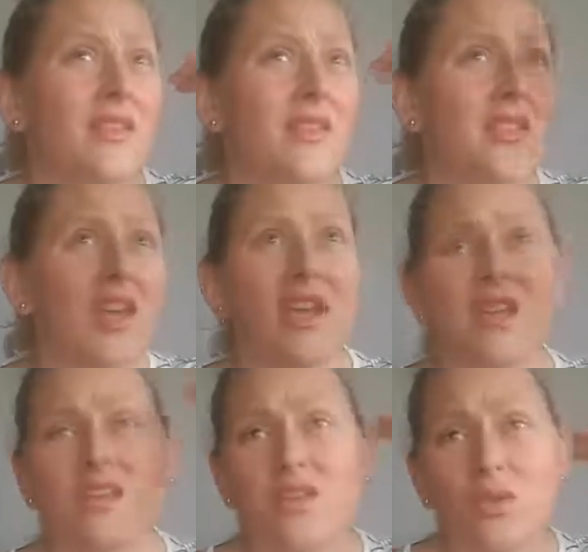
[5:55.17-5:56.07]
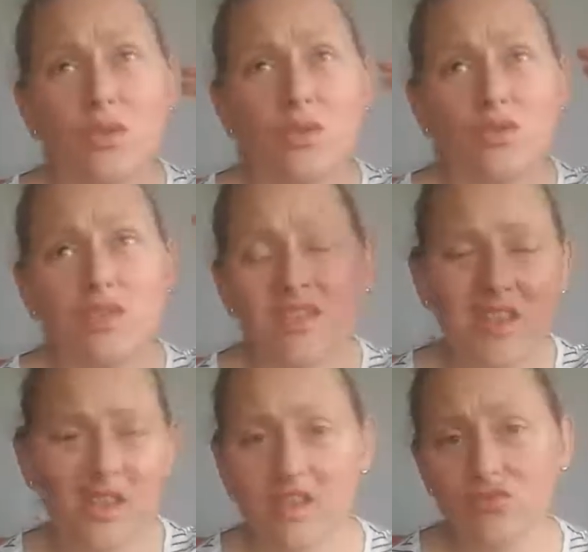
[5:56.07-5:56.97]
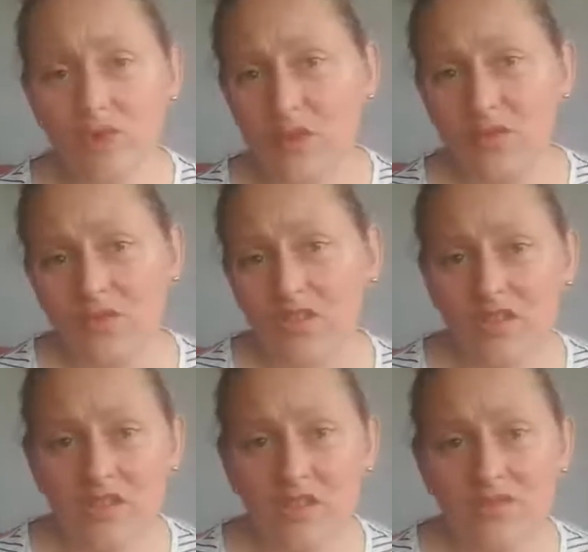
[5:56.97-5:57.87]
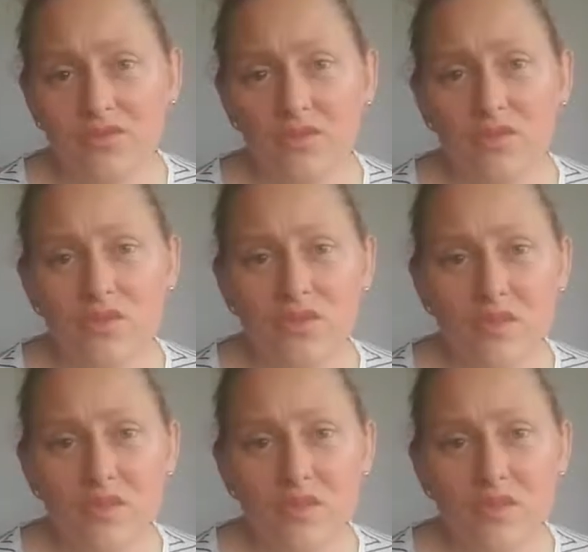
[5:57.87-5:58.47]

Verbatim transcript: third or second round of the interviews.